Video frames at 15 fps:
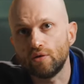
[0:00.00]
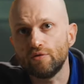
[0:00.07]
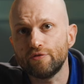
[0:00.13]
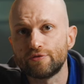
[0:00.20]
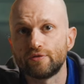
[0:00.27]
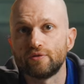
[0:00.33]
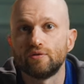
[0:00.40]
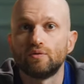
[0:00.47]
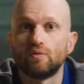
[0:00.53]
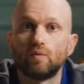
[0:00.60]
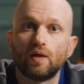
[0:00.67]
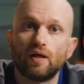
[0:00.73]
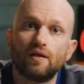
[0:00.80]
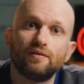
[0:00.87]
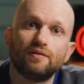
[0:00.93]
all through
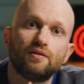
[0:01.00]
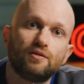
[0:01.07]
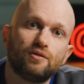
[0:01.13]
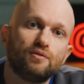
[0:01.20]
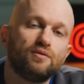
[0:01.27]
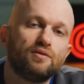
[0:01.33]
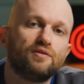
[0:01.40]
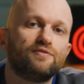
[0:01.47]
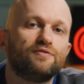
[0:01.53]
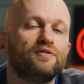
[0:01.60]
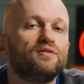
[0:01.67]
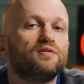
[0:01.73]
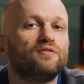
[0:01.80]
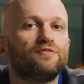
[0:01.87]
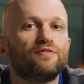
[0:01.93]
one intuitive
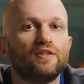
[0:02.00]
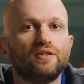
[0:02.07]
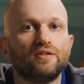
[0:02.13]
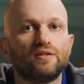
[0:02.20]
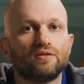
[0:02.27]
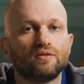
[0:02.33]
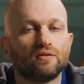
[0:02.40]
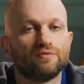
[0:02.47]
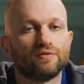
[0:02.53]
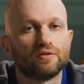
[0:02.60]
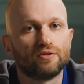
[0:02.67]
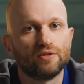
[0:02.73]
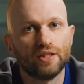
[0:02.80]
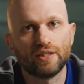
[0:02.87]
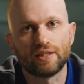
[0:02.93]
interface of a
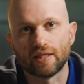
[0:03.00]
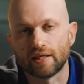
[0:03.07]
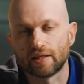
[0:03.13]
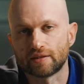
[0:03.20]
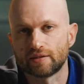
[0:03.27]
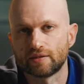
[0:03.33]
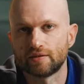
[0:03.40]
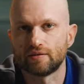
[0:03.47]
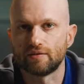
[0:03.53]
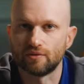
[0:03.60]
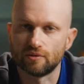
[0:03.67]
GR8 Tech's